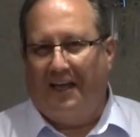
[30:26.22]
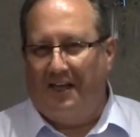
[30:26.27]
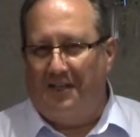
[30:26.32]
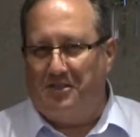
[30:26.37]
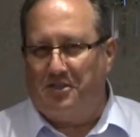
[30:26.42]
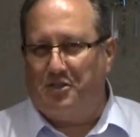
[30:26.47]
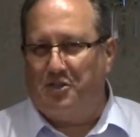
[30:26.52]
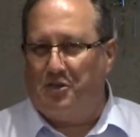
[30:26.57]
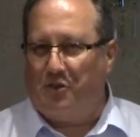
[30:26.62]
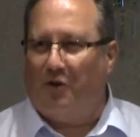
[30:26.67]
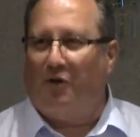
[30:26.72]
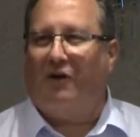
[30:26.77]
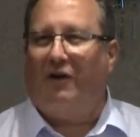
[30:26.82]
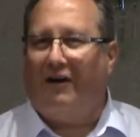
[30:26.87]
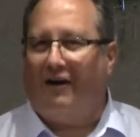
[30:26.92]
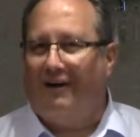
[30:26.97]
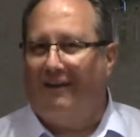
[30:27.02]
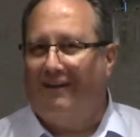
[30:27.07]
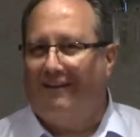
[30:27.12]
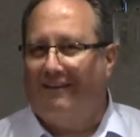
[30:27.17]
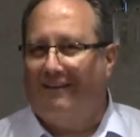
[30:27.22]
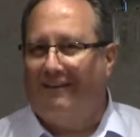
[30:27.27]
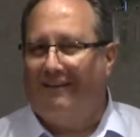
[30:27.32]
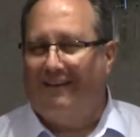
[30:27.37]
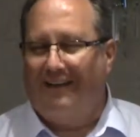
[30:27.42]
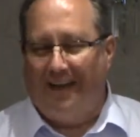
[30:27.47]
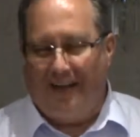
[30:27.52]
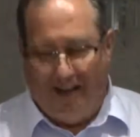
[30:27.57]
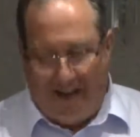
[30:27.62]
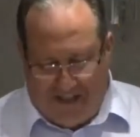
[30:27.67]
it's sure
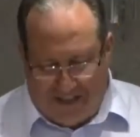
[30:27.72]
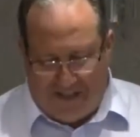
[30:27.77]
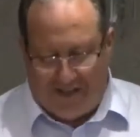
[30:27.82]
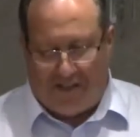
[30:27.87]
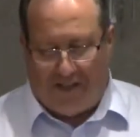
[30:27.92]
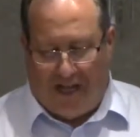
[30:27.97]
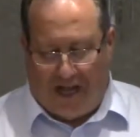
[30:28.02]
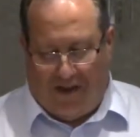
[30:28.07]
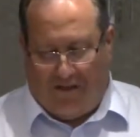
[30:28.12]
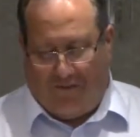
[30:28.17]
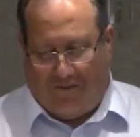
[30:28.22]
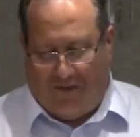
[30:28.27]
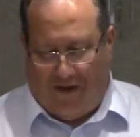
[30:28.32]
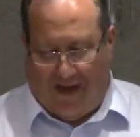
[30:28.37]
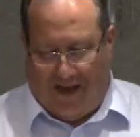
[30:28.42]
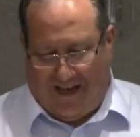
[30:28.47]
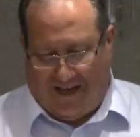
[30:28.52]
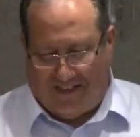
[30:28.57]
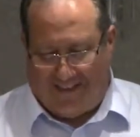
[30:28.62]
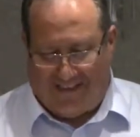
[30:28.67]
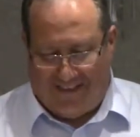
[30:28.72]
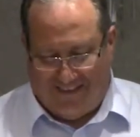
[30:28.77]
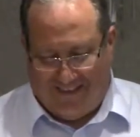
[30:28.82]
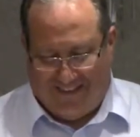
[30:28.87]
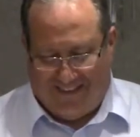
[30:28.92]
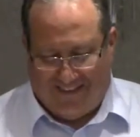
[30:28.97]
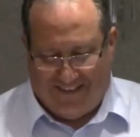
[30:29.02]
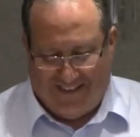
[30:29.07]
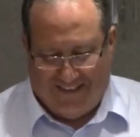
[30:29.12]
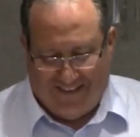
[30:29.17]
and it's steadfast.
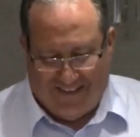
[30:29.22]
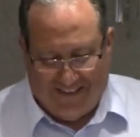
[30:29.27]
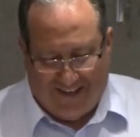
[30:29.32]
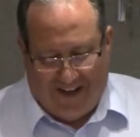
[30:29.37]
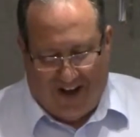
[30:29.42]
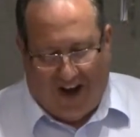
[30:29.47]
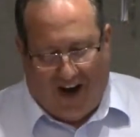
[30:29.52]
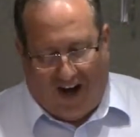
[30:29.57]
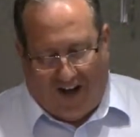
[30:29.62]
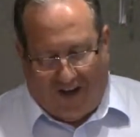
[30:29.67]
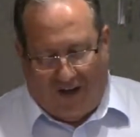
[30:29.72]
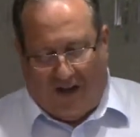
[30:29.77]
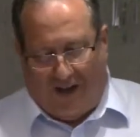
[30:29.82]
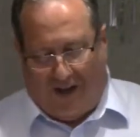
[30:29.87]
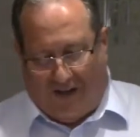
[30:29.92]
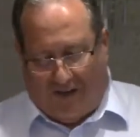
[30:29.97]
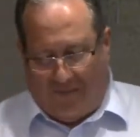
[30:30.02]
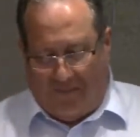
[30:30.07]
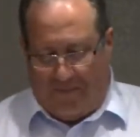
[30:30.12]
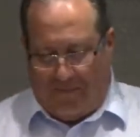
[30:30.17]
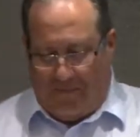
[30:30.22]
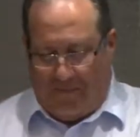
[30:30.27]
All right, look.